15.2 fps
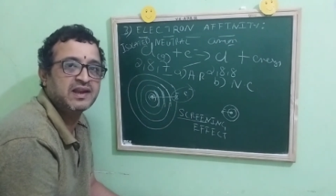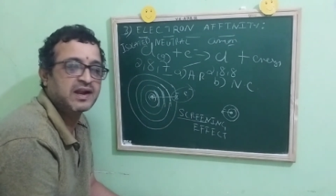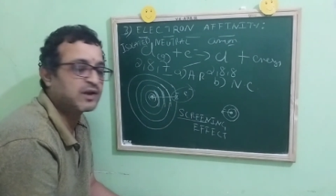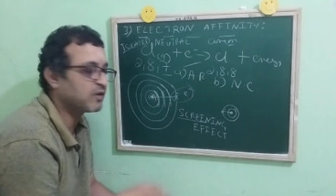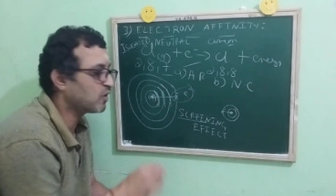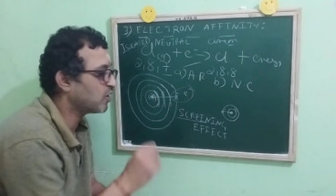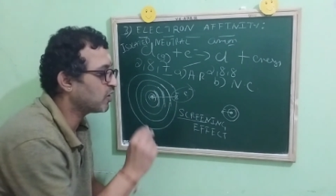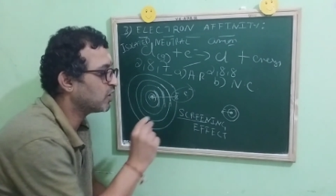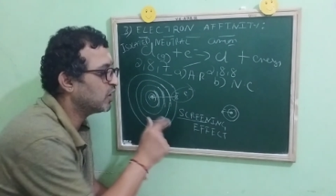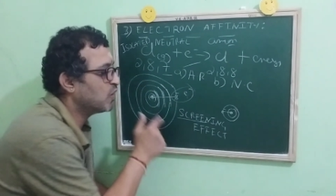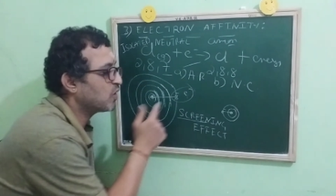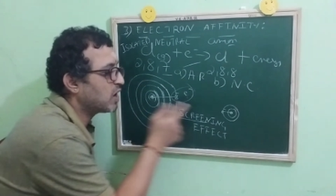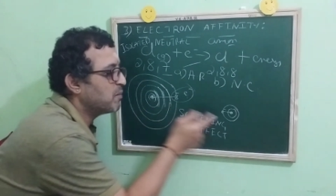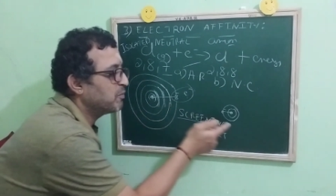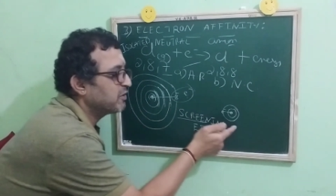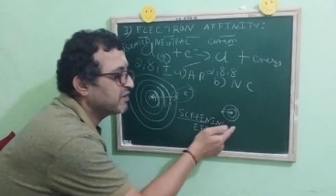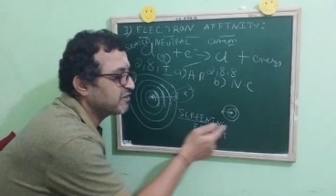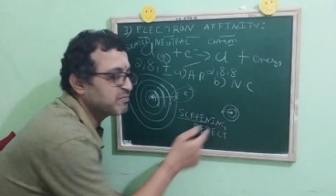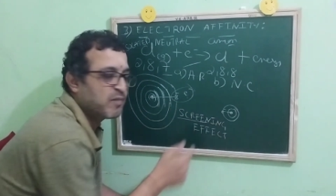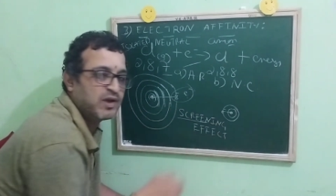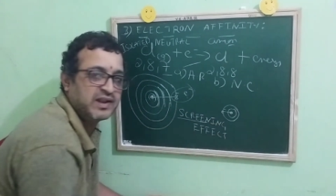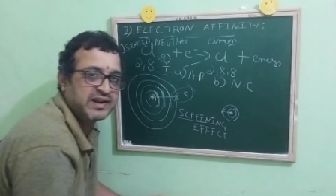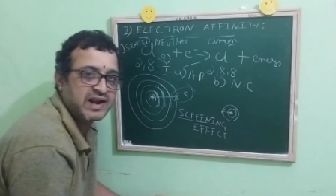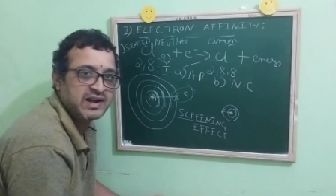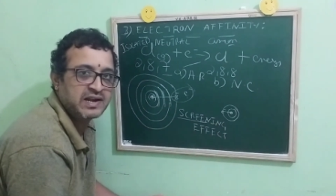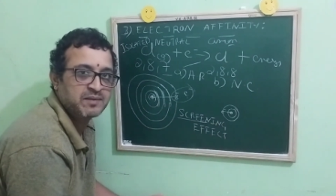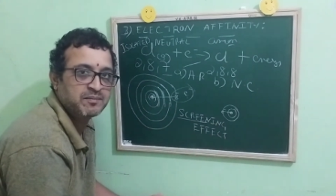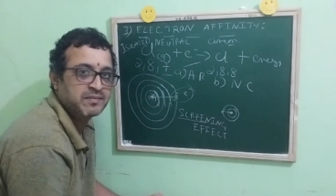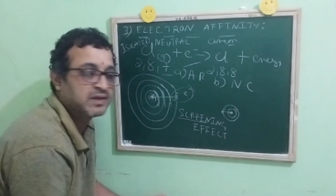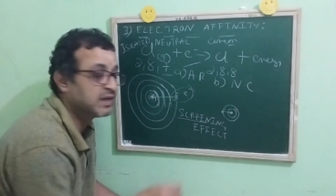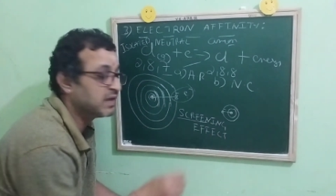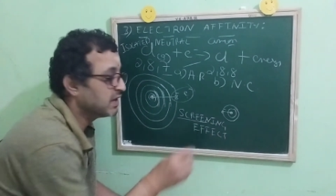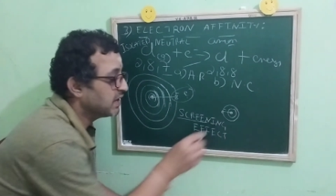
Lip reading: electron. Now come to the smaller atom.